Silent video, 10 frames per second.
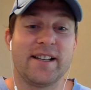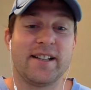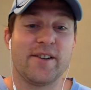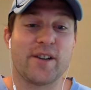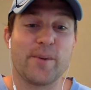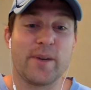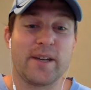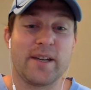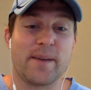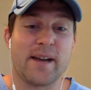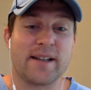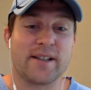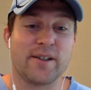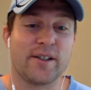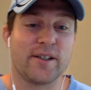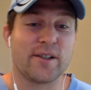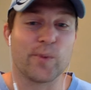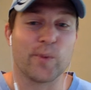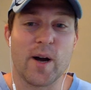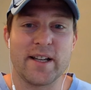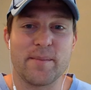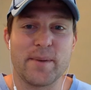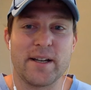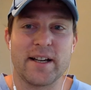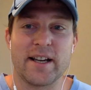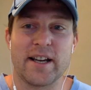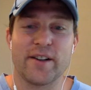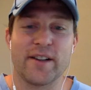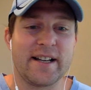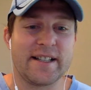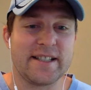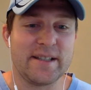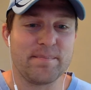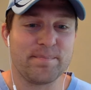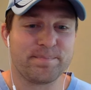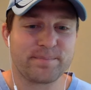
you know, can we get back to to running and being a Carolina team?